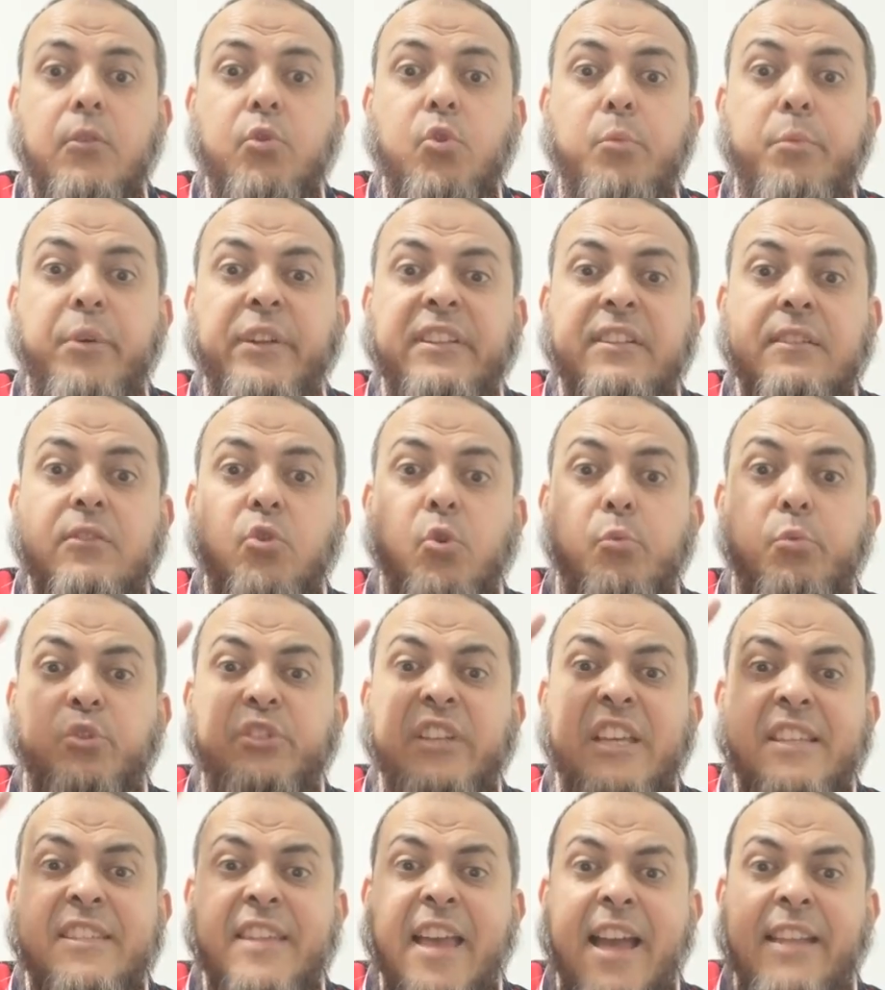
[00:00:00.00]
to put to
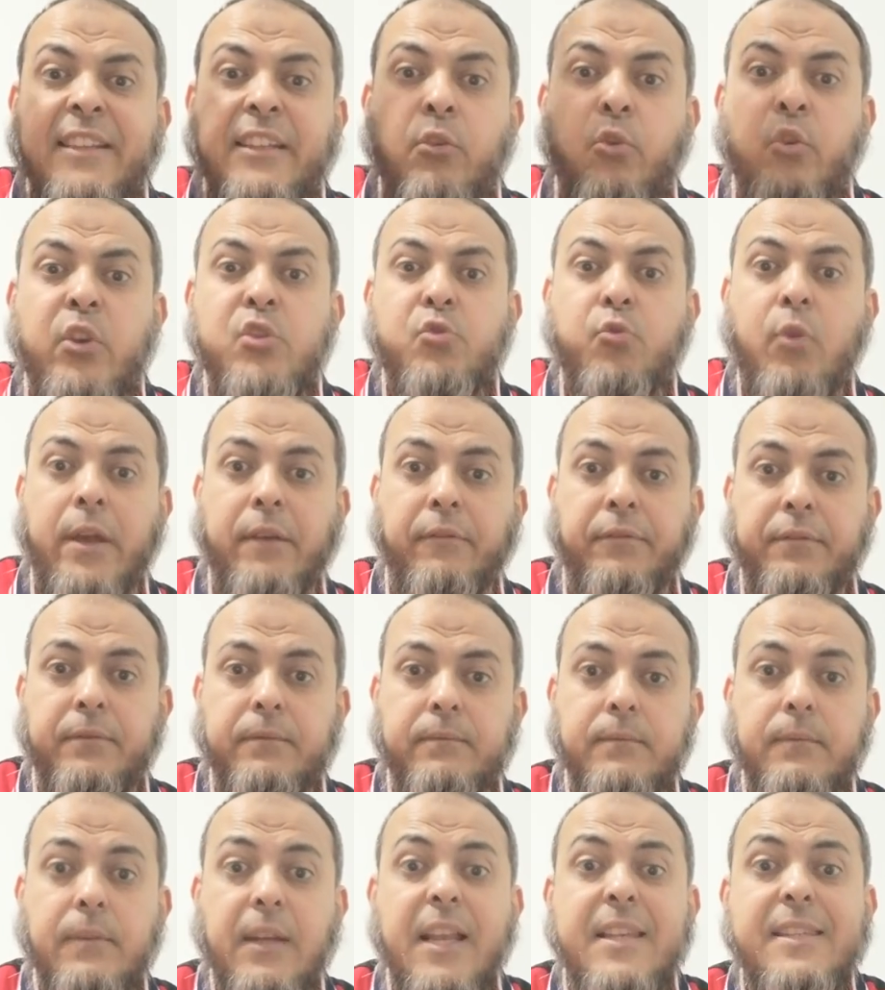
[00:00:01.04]
put his hand on his wife.
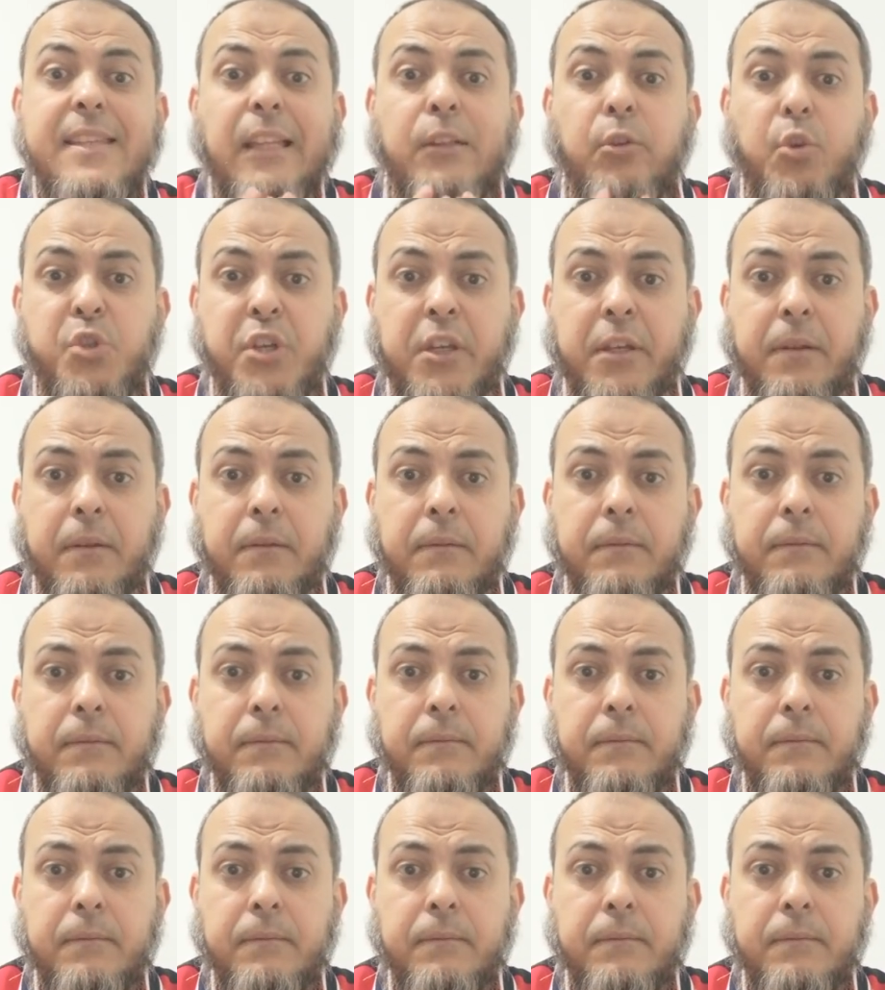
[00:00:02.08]
Is that logic?